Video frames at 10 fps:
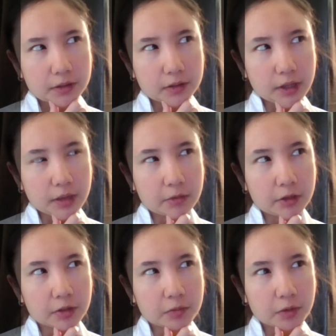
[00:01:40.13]
So that
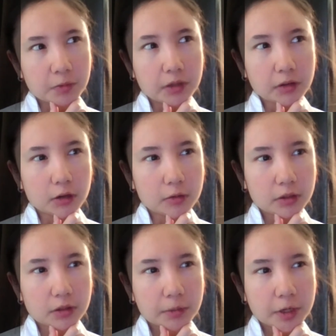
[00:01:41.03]
means when we lower
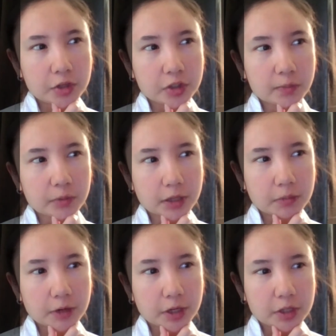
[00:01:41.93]
the patient's blood
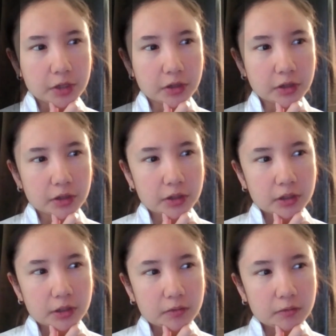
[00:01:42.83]
pressure,
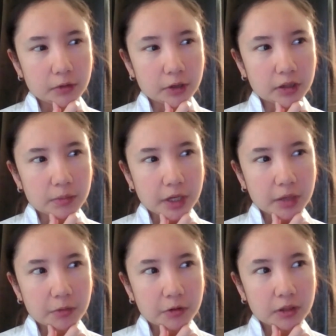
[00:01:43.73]
we're going to make it
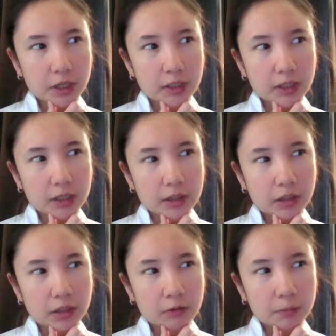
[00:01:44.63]
more likely that the
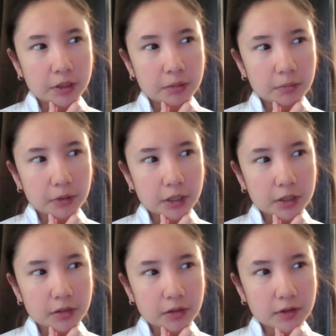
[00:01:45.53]
heart will pump blood
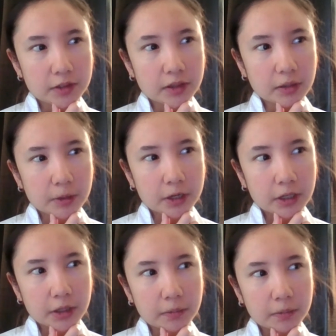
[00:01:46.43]
to the rest of the
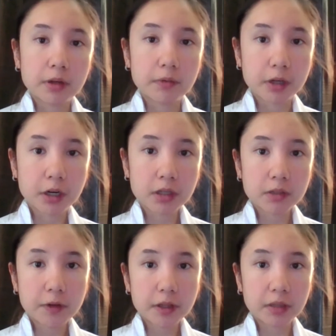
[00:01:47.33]
body. But if the heart is
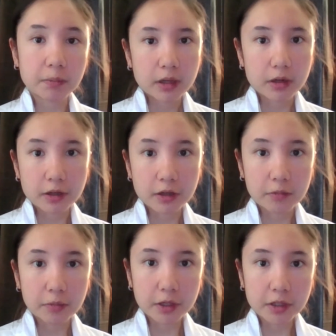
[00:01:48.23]
failing and not enough
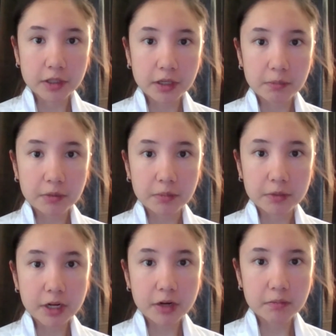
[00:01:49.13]
blood is getting pumped
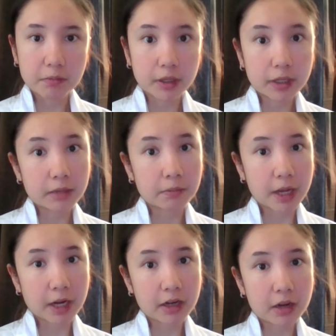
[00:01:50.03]
out, blood can
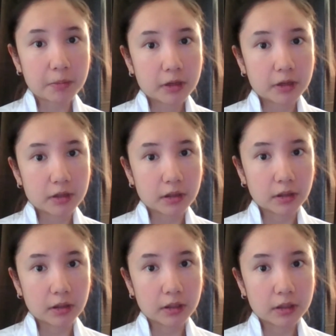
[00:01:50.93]
back up into the
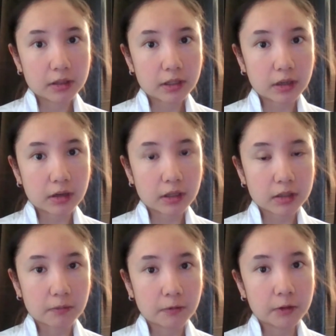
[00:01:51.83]
lungs and cause
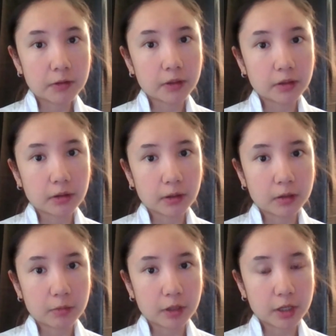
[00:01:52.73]
some fluid
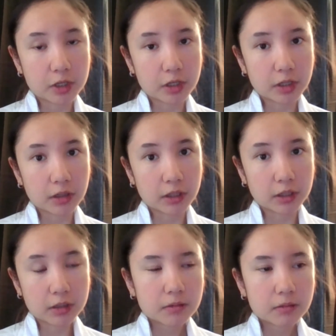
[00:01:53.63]
accumulation in the lungs.
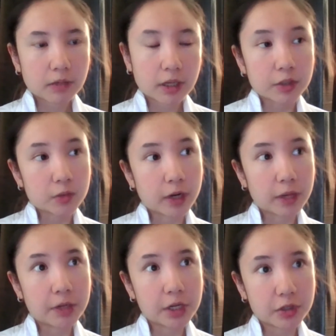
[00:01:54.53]
Hence why
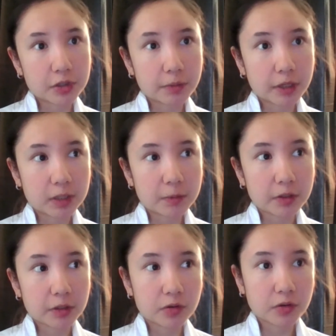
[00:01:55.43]
patients may
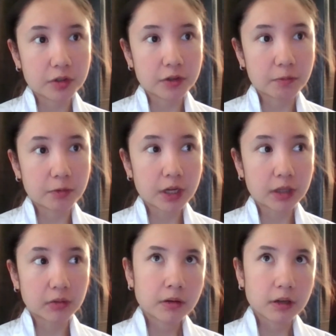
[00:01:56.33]
experience shortness of breath
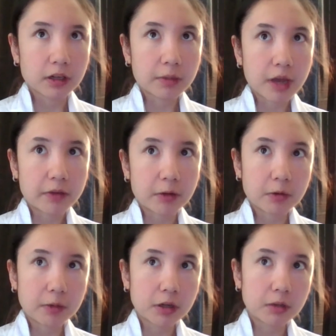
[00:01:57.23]
or end up having what
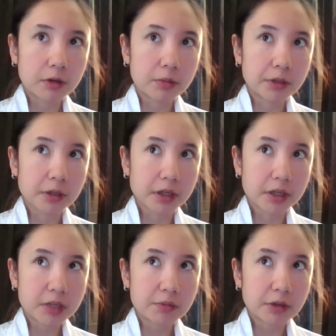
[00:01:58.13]
we call pulmonary
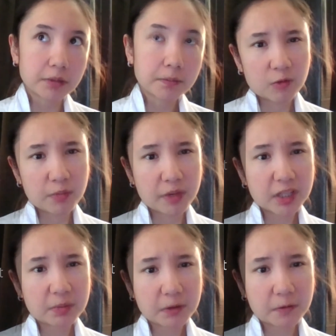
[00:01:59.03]
edema. What makes
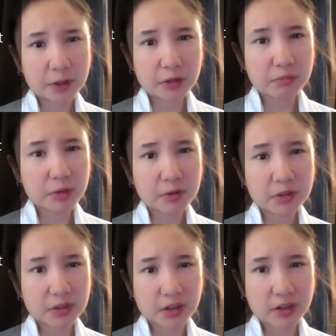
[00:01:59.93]
me feel most
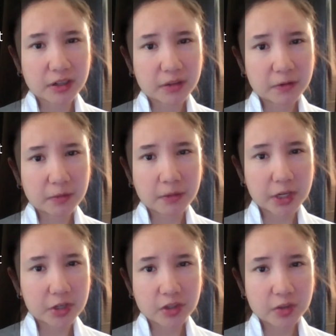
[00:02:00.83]
sorry for
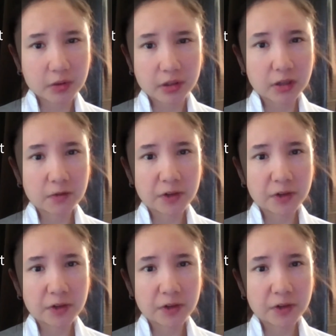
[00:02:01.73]
patients with heart